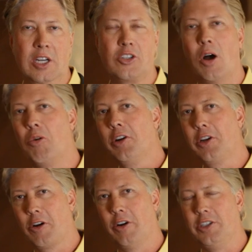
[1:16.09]
So I want to
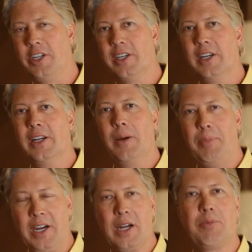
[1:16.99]
encourage you,
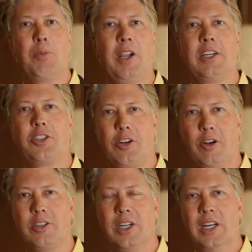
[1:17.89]
pick up The Blessed
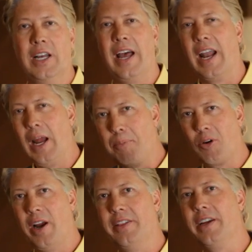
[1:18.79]
Church, and I
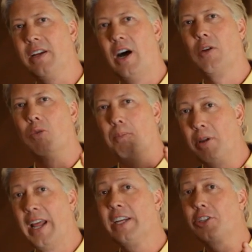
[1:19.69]
pray that God will
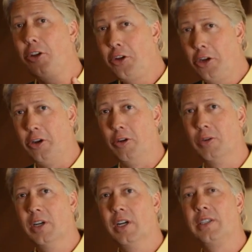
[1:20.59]
bless you
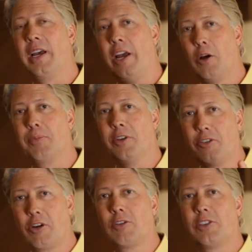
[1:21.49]
to help the
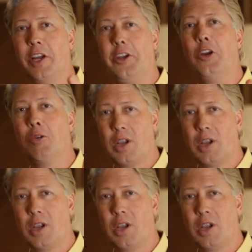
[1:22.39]
church that you